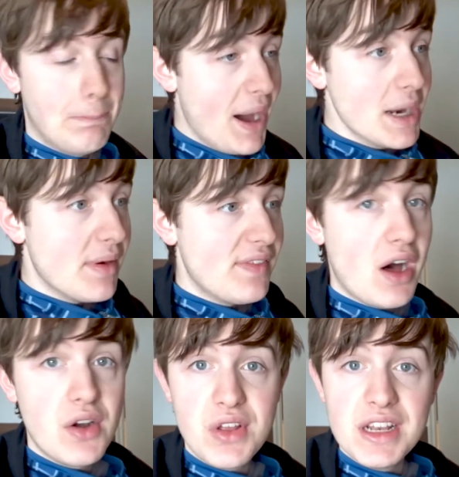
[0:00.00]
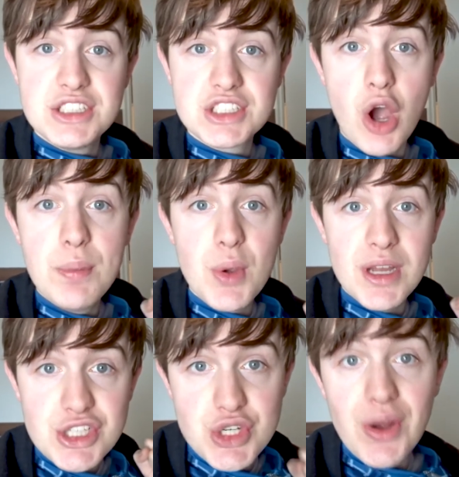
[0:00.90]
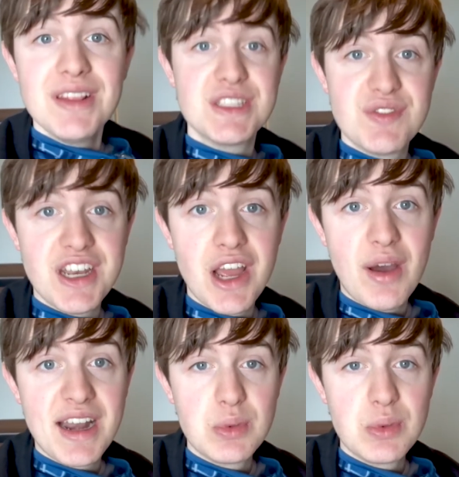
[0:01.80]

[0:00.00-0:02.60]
But above all, I really just hope you enjoyed this video, and I